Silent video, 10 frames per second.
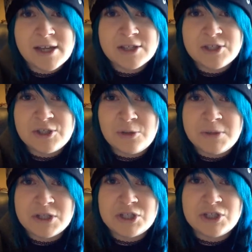so
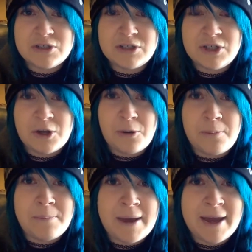much, you know,
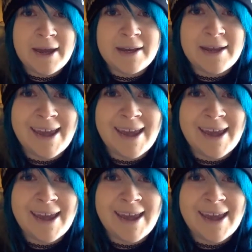bad